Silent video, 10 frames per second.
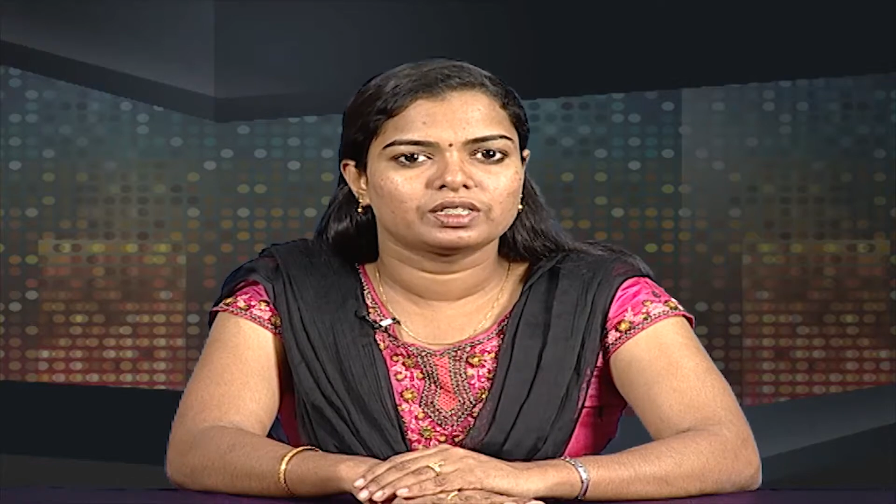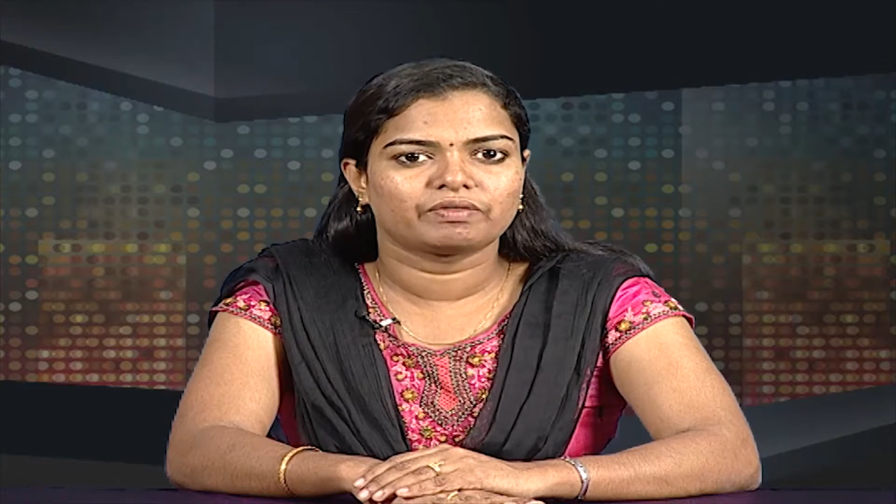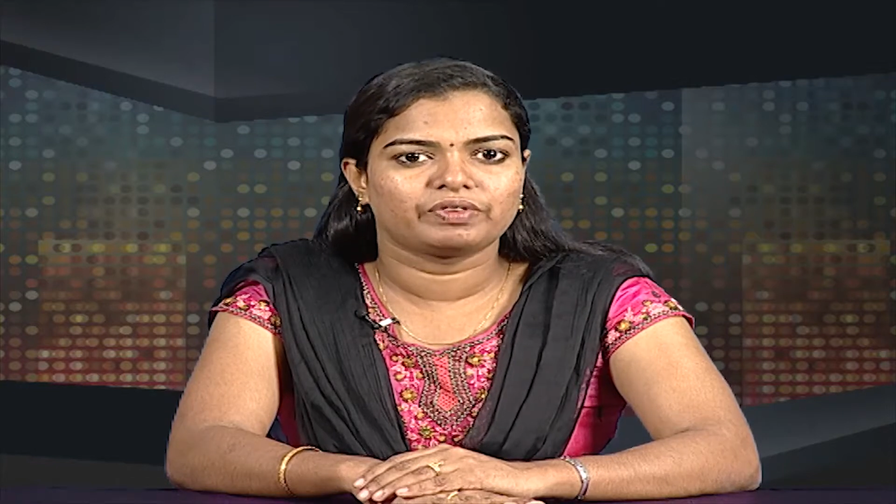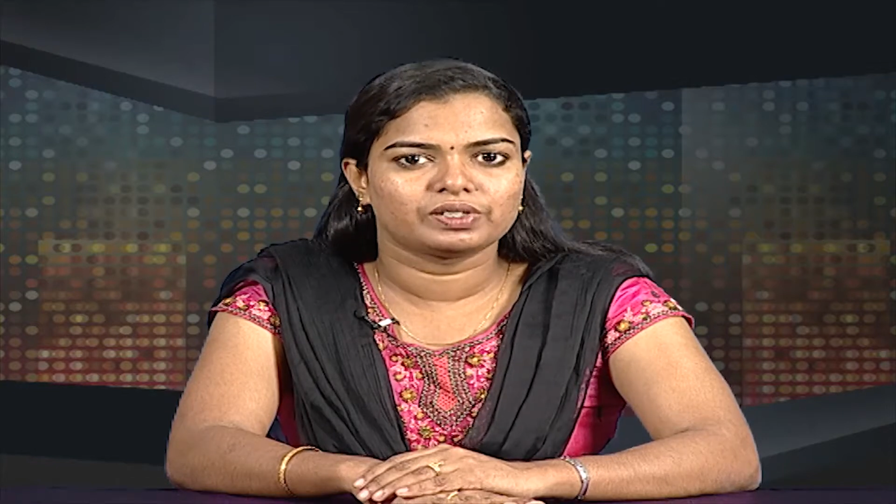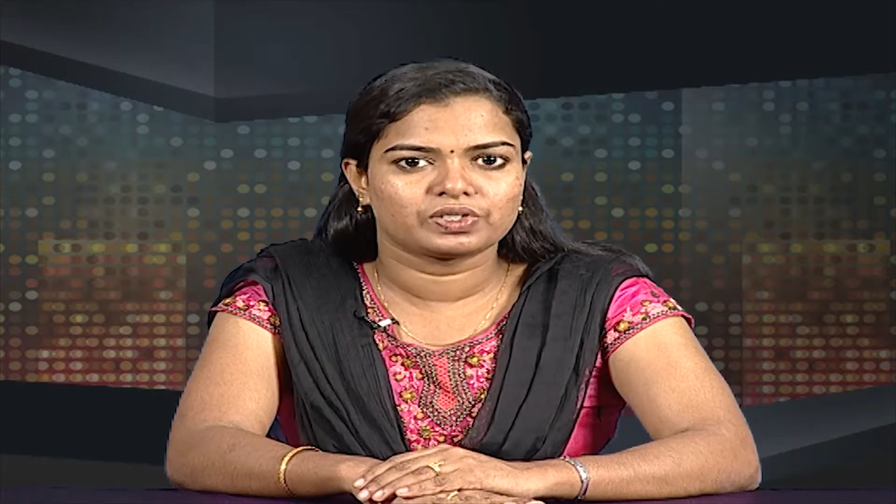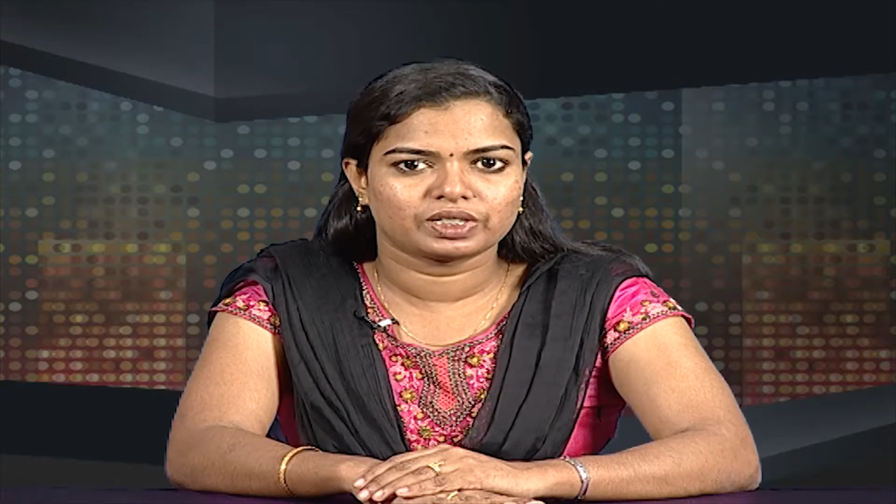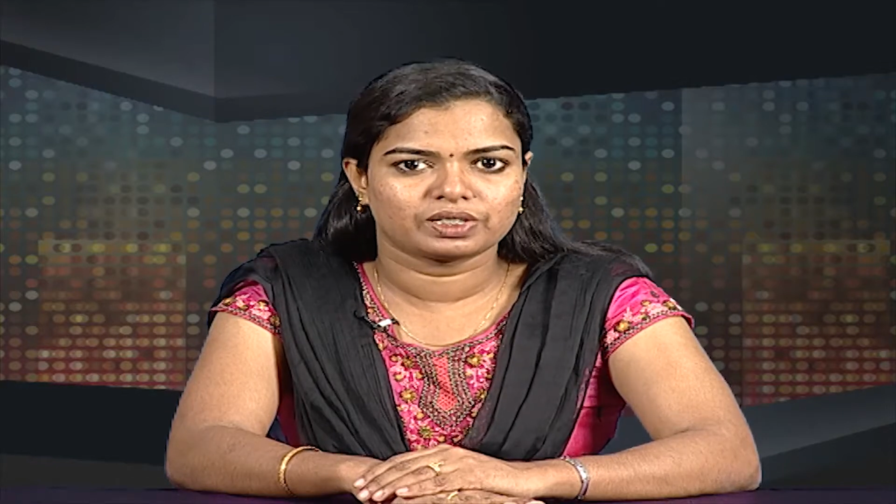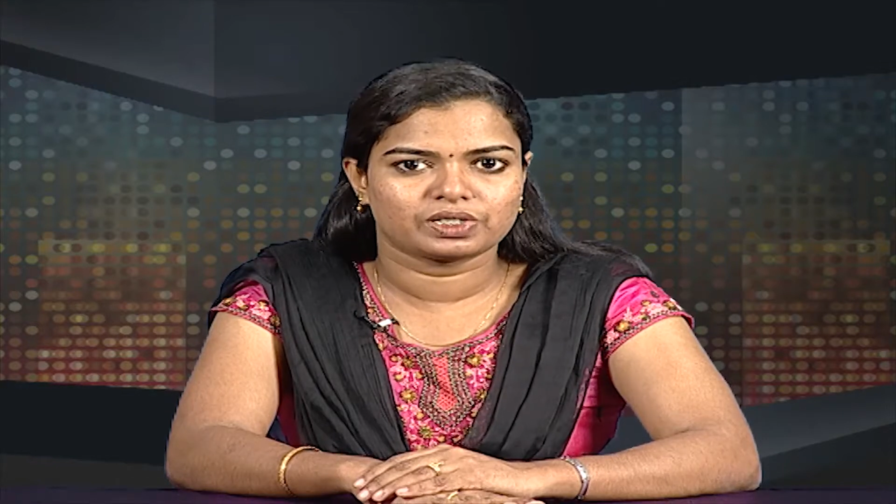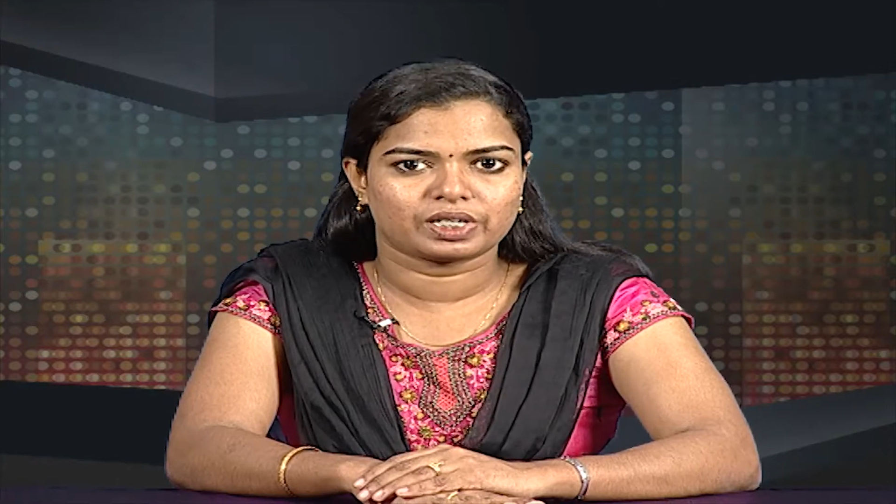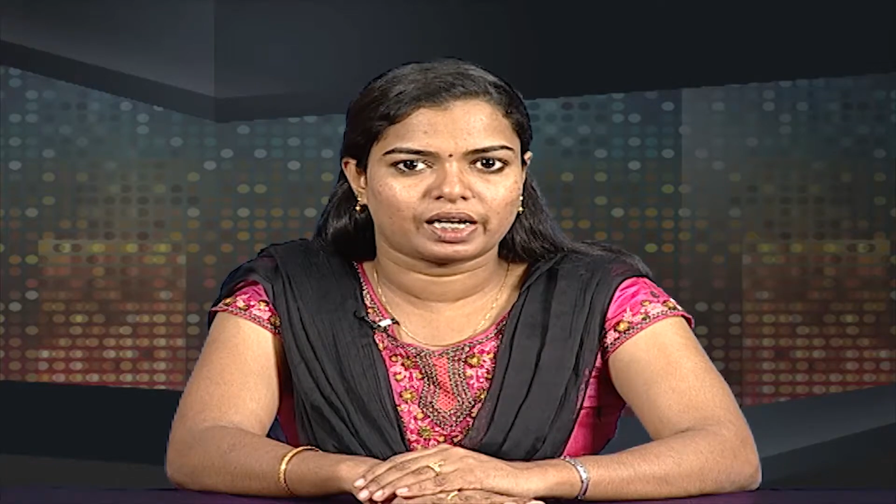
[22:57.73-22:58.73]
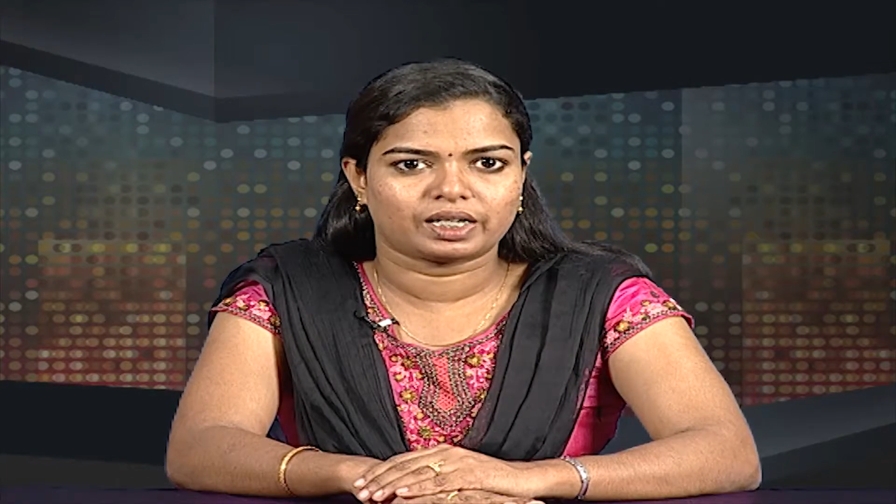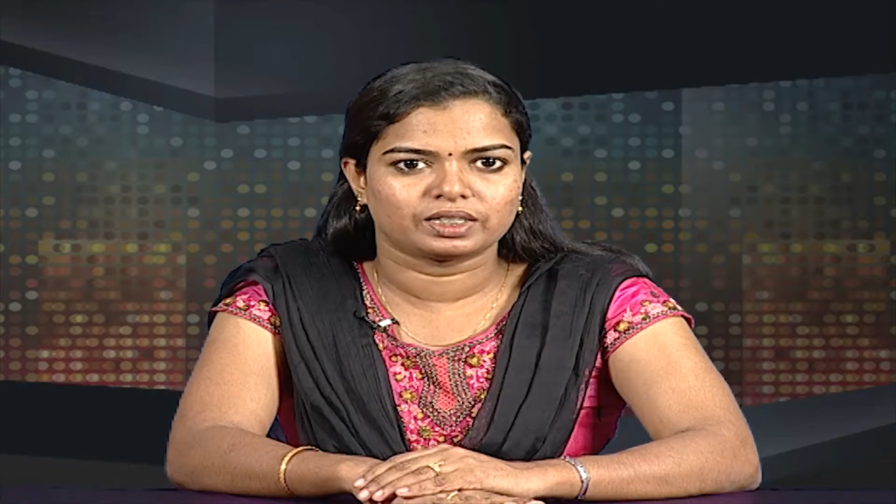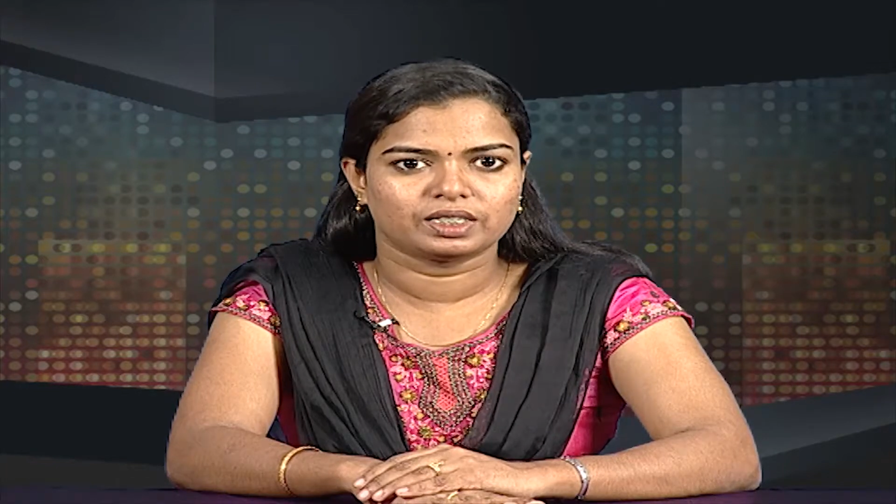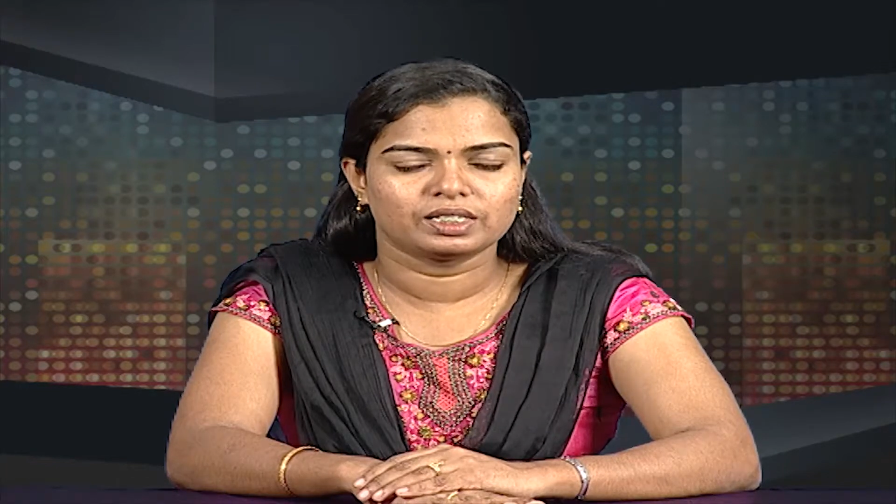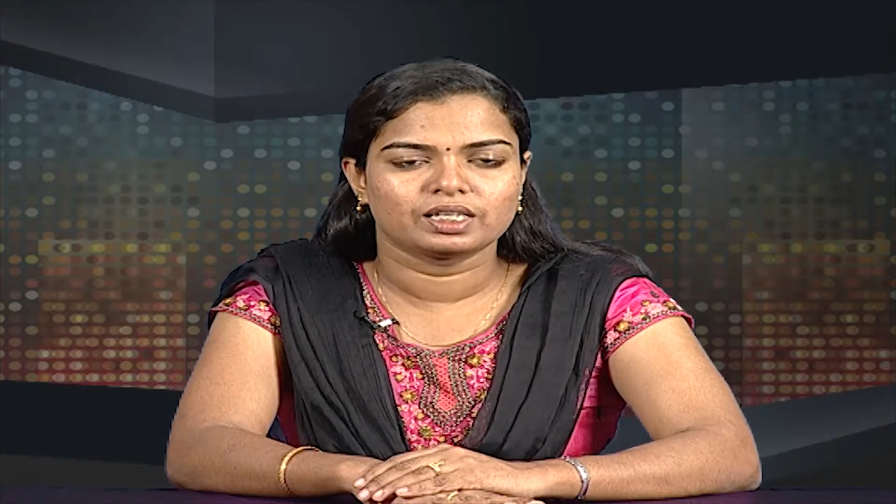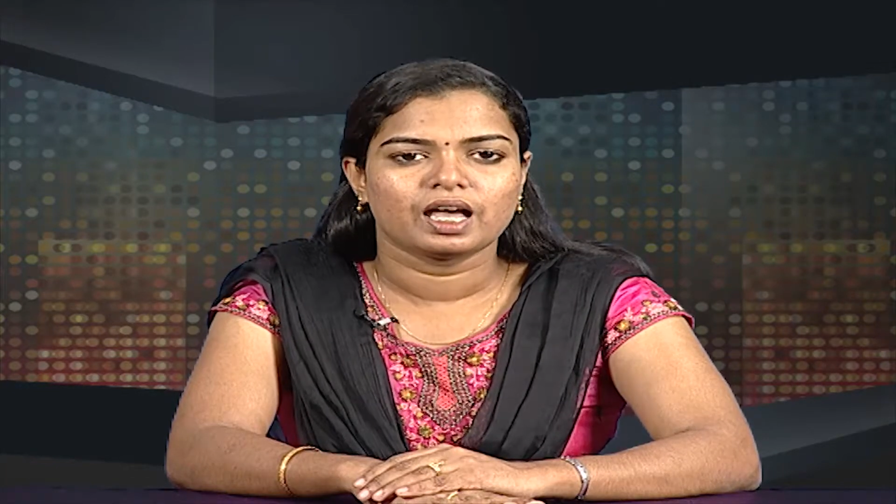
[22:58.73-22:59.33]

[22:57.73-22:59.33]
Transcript: of instruction strategies